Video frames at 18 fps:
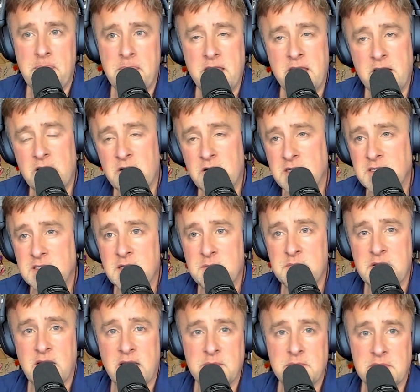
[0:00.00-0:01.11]
And
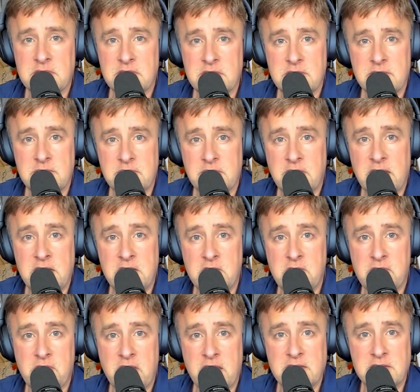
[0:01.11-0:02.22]
sometimes they do
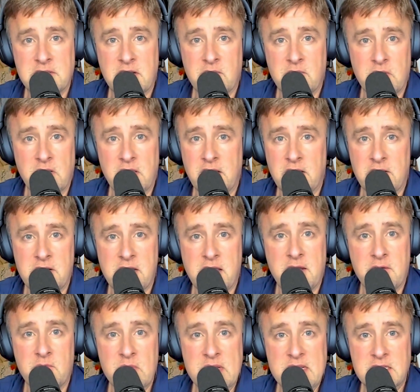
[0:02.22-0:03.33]
things that really are not
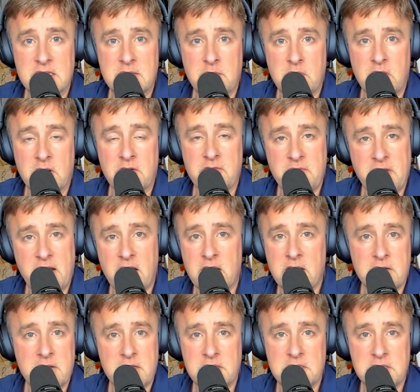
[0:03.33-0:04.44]
reasonable or
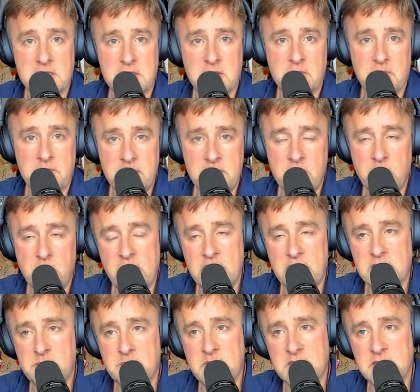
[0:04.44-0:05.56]
fair. It's just the way
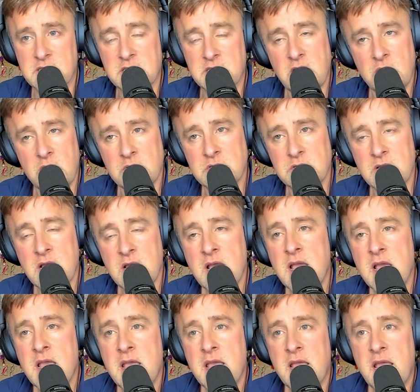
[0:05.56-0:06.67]
this business goes.
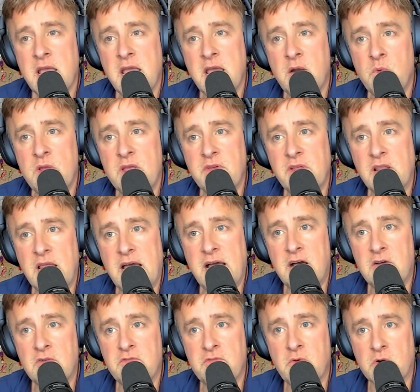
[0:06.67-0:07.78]
And we've
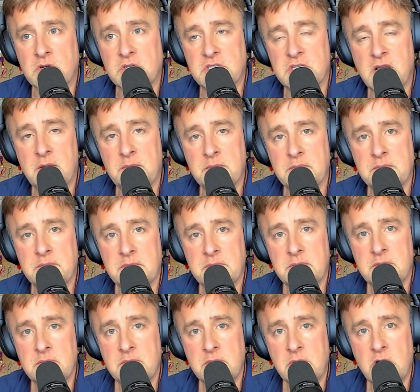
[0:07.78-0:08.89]
allowed for some
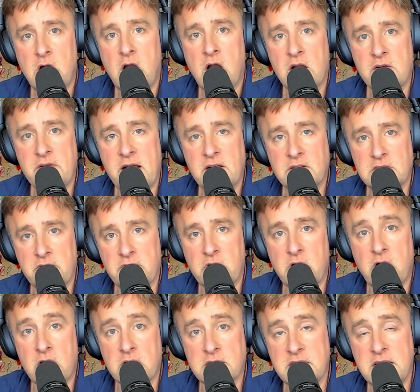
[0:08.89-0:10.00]
carve out for
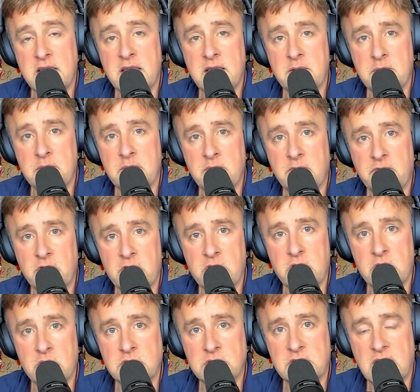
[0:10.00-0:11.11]
our team for
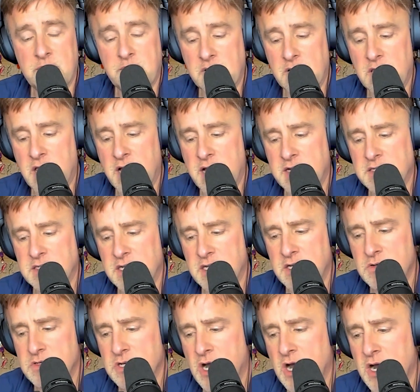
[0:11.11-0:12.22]
those type of clients. Could
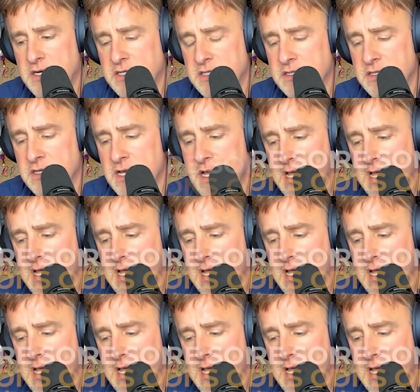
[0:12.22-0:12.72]
you talk to